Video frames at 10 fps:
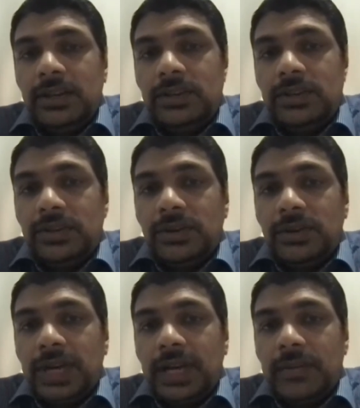
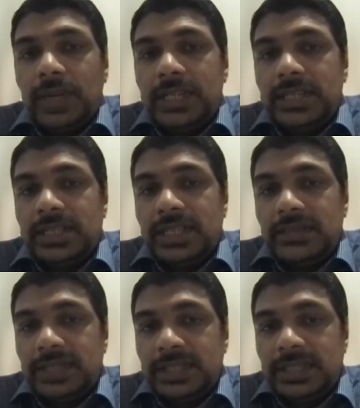So it just
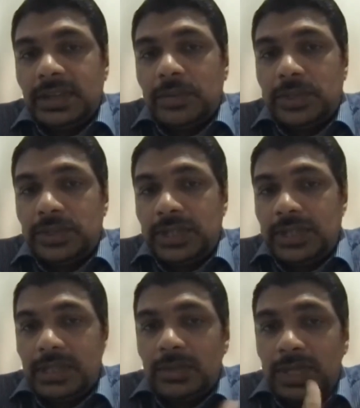gives us an
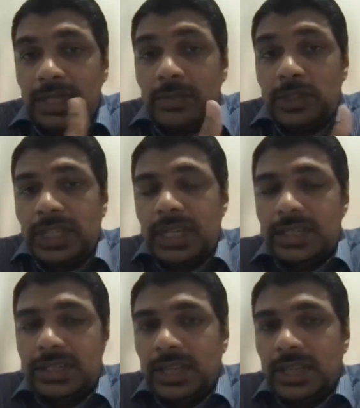opportunity to
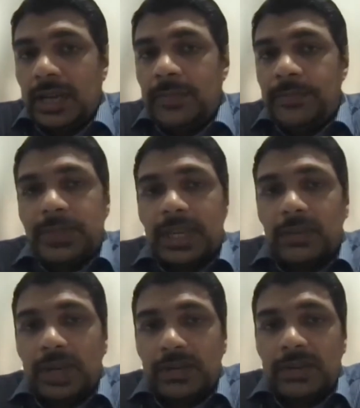turbocharge
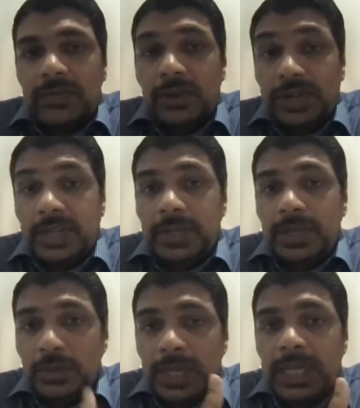what we've already
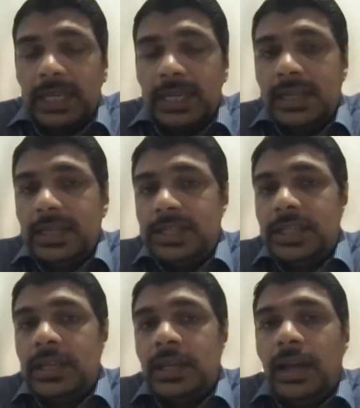been doing in Indonesia.